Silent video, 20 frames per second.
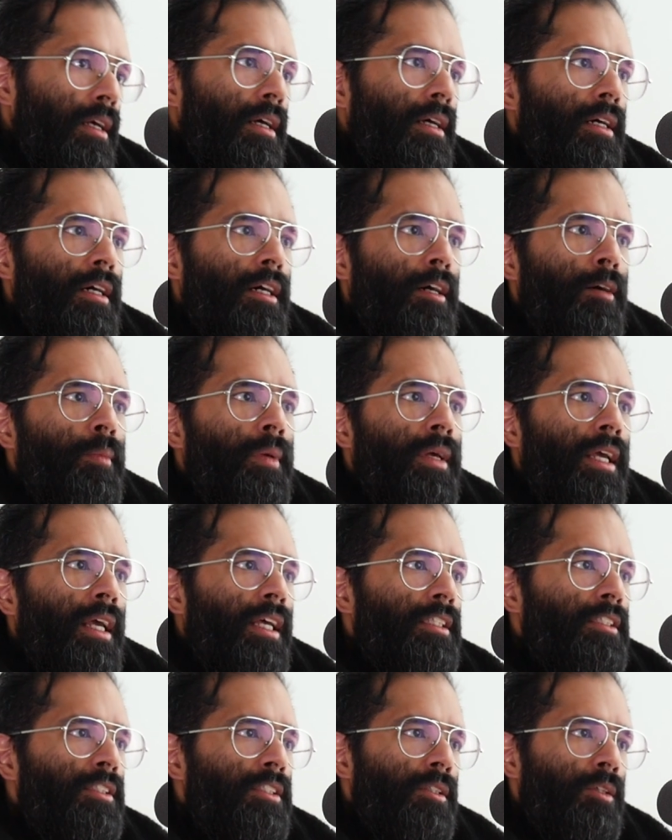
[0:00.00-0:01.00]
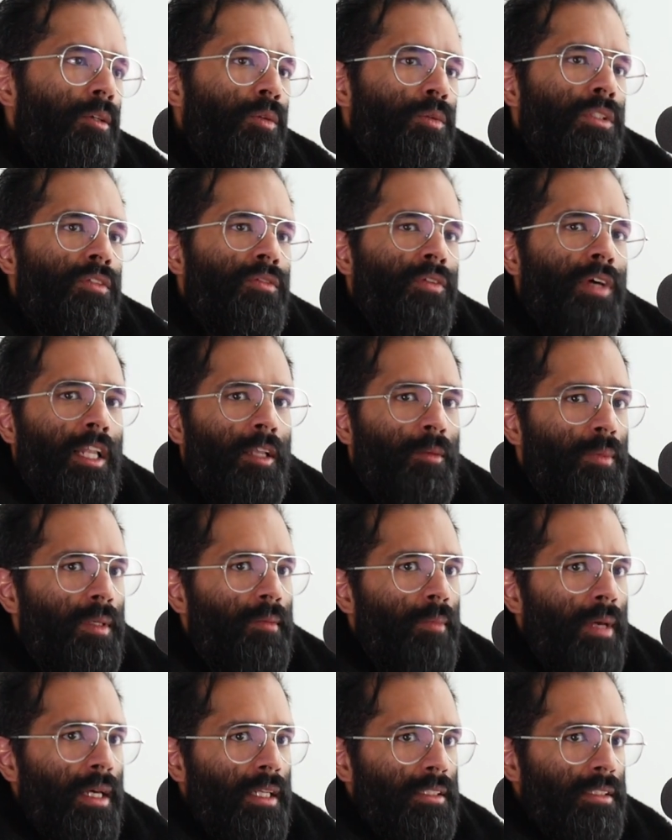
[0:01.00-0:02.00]
And so
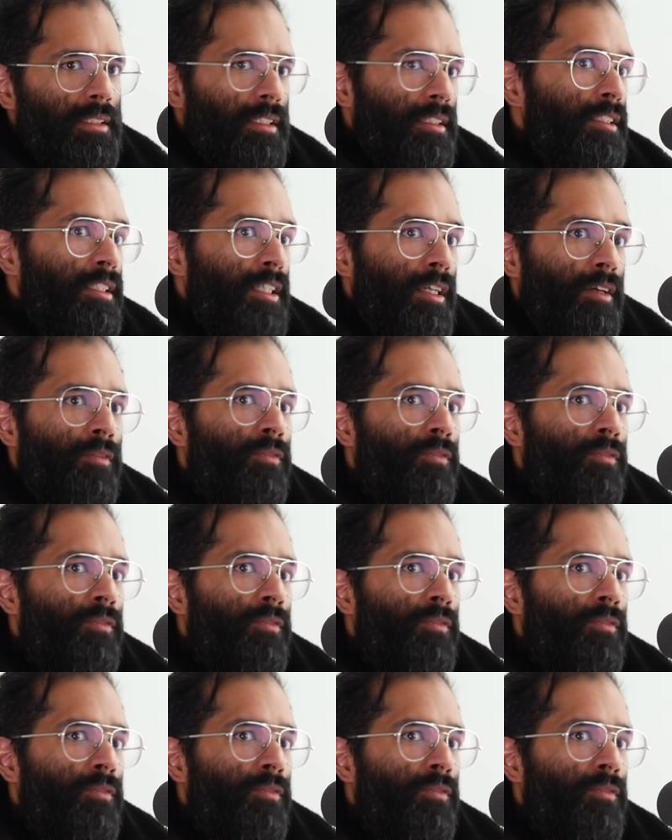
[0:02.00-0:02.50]
developing medicines